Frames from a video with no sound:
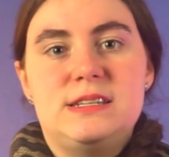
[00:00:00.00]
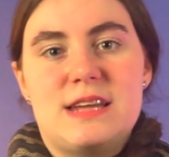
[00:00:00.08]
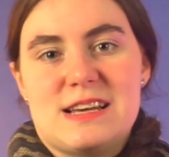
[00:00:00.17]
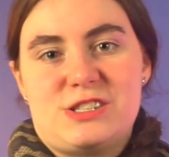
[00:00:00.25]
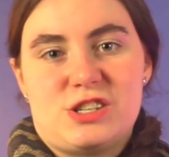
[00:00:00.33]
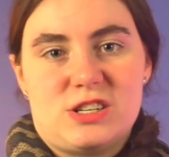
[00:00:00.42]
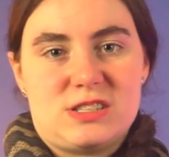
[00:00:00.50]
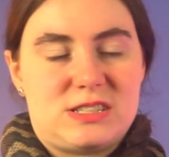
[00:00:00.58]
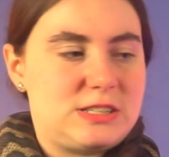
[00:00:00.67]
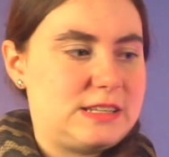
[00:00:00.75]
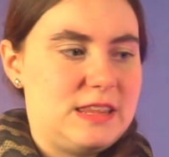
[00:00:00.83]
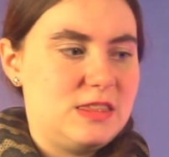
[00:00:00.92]

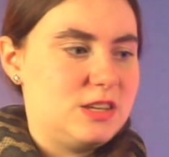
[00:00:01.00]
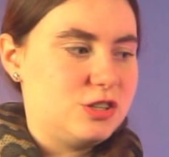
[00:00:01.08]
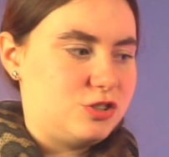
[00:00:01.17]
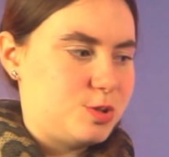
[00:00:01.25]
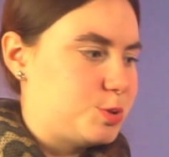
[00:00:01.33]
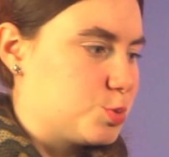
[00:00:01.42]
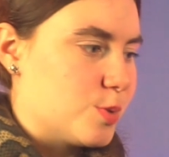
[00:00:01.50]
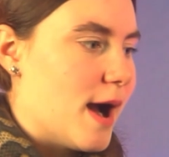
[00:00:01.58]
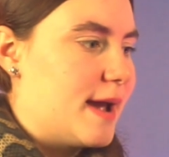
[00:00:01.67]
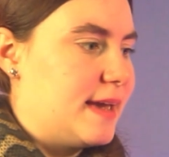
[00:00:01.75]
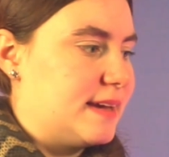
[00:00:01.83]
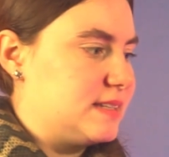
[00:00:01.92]
deserts in the
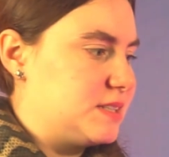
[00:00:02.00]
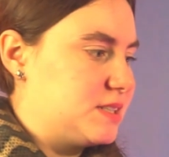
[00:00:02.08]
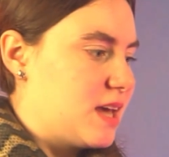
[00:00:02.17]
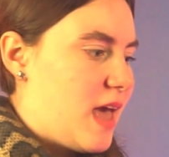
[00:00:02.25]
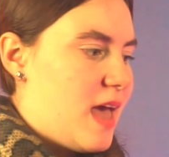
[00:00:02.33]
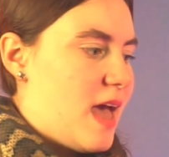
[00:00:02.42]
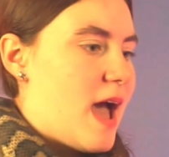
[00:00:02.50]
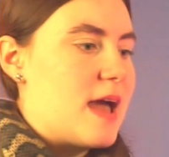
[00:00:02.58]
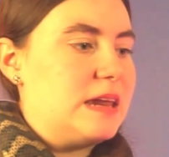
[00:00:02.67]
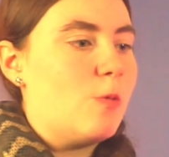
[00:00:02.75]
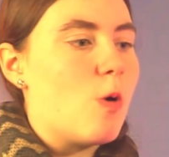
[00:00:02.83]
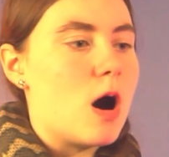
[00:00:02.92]
driest,
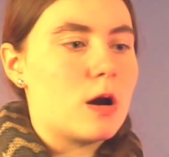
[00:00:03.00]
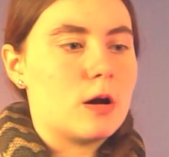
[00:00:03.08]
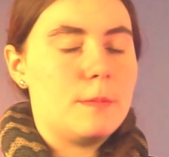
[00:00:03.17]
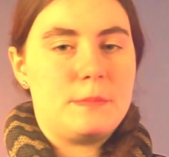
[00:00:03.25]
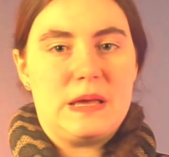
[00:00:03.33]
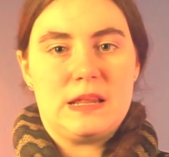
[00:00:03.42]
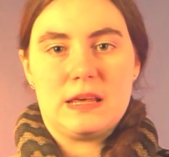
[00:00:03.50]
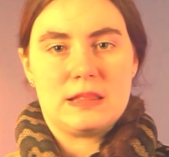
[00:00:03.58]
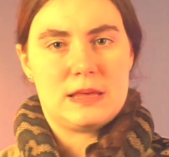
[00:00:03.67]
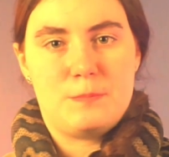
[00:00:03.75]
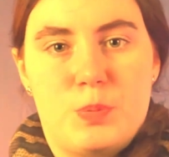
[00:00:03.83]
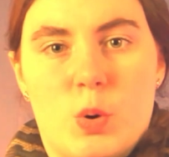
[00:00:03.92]
any water
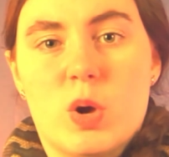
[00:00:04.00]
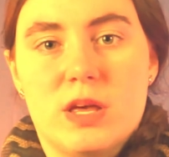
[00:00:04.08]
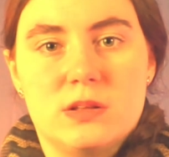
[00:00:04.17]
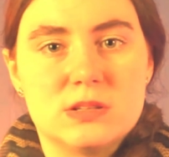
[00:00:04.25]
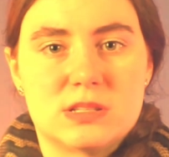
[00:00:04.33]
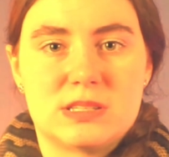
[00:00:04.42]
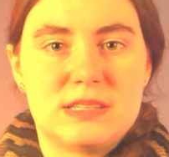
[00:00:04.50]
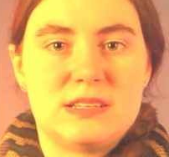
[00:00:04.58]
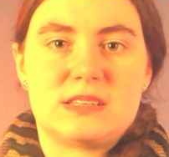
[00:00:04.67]
immediately boils